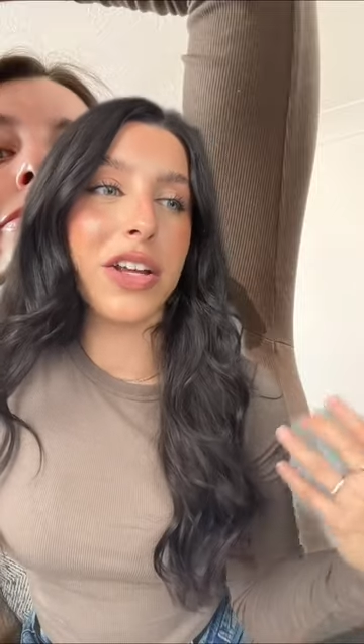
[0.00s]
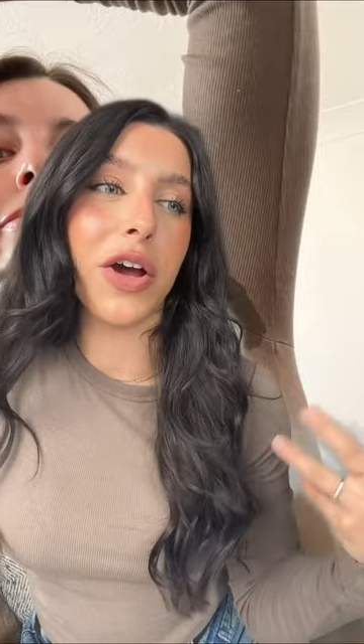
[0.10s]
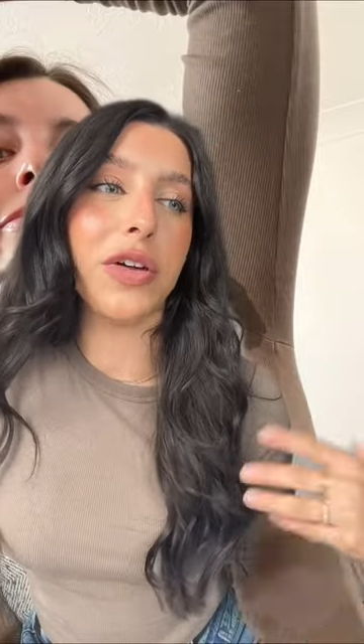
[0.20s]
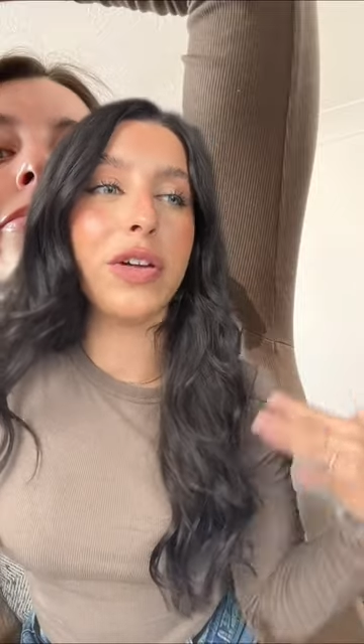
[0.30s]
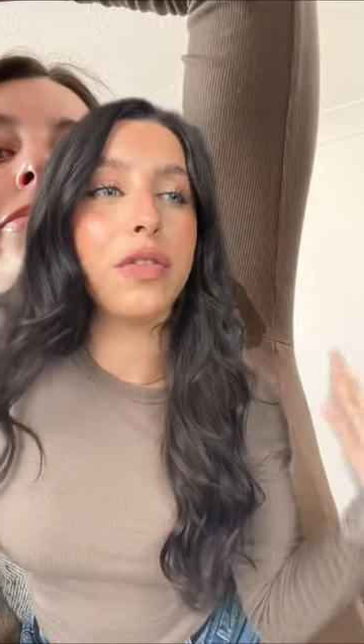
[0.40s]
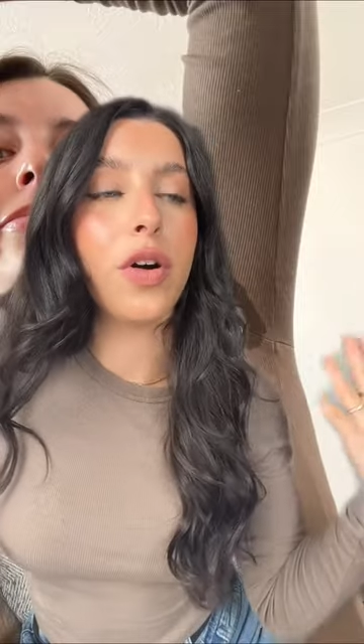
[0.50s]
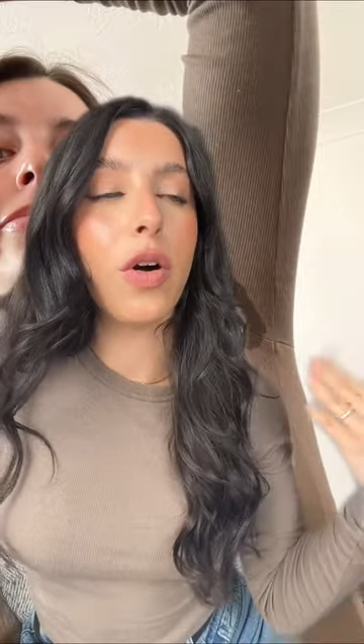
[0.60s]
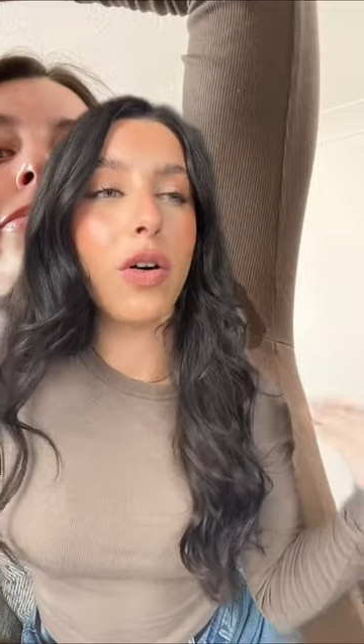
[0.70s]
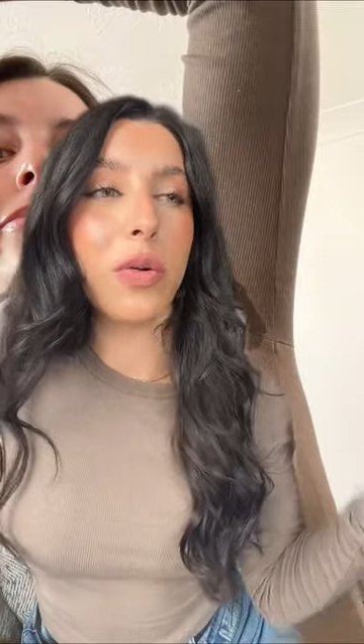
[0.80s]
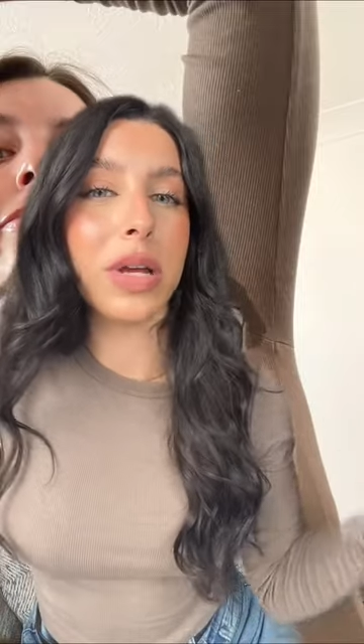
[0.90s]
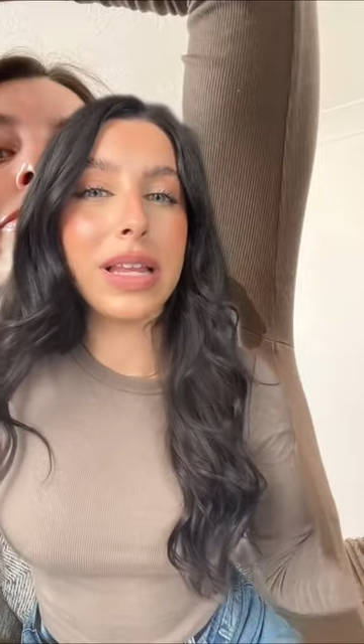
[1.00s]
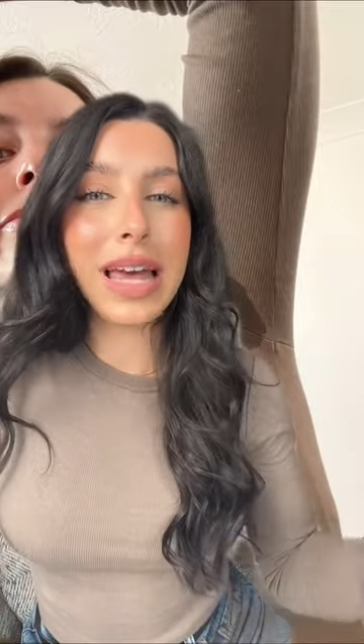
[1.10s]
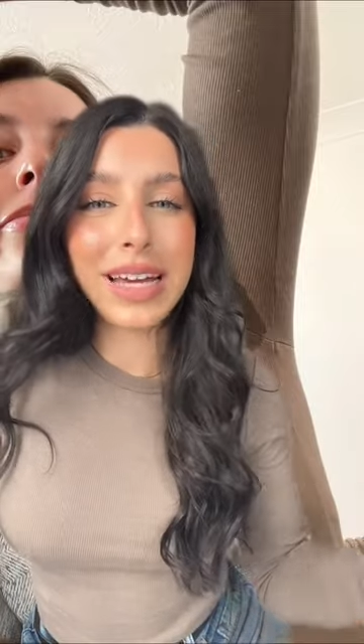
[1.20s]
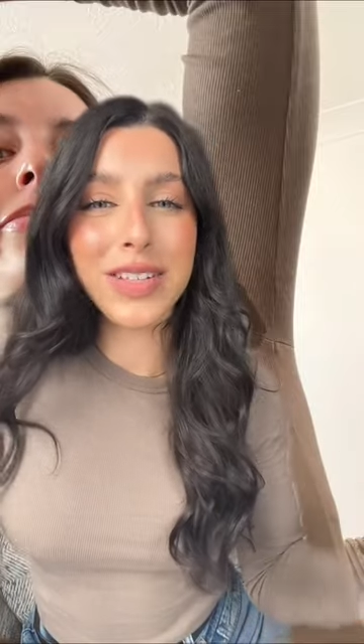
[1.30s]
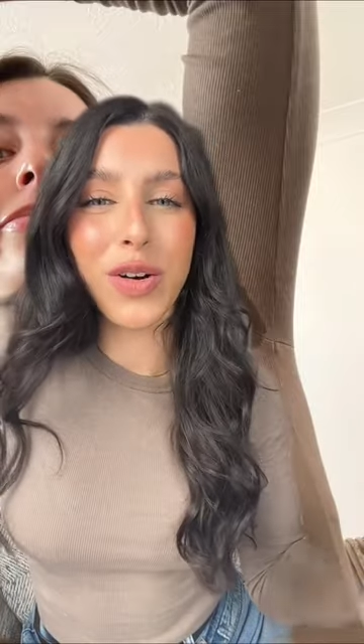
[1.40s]
you know you've got all your
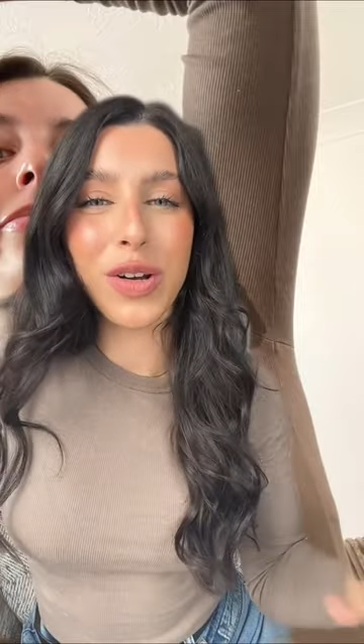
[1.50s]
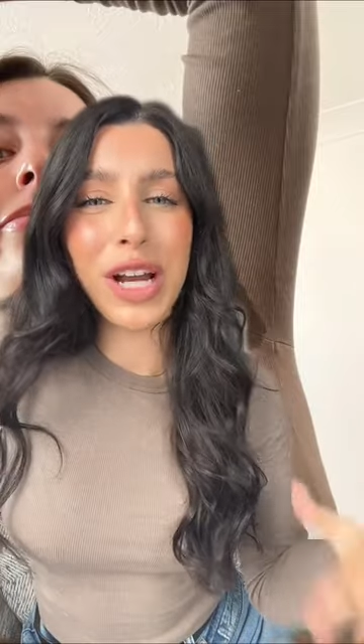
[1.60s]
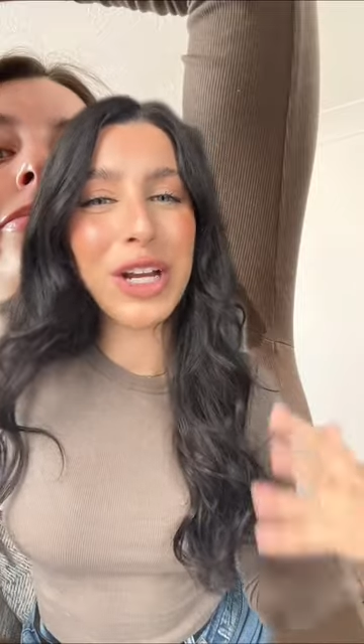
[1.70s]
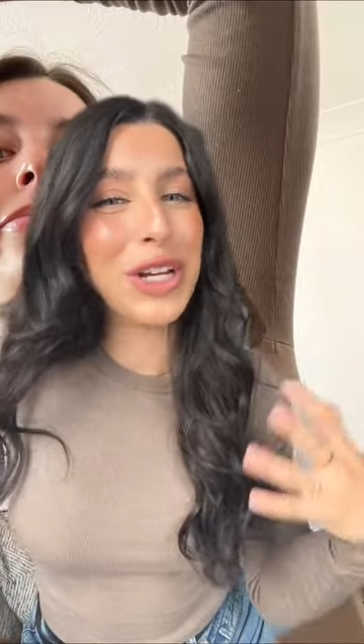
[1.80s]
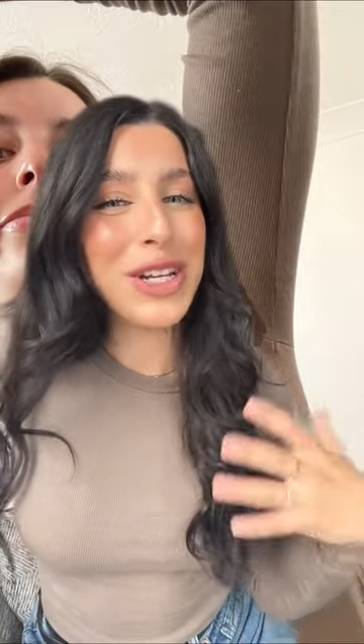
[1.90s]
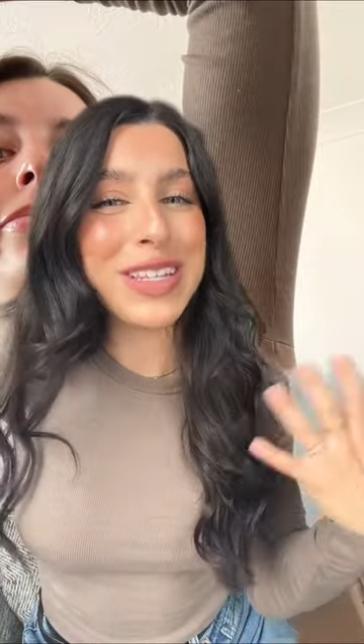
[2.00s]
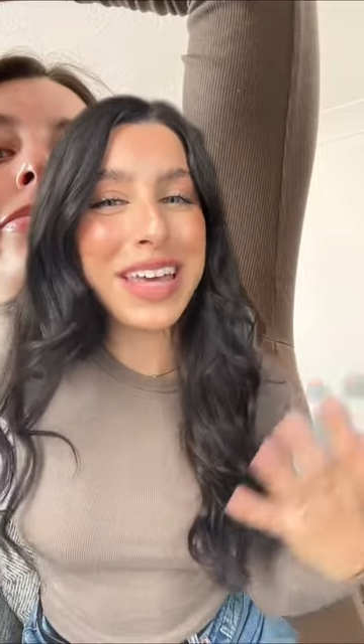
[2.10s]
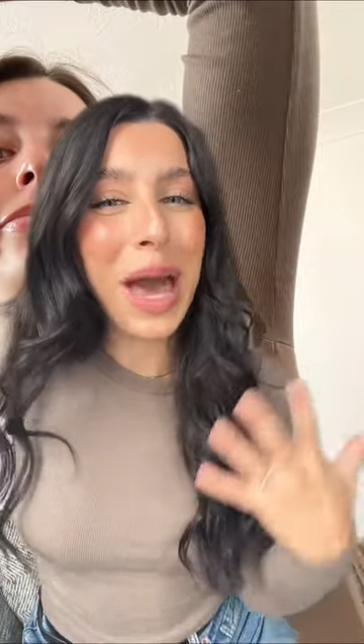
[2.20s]
layers on and you just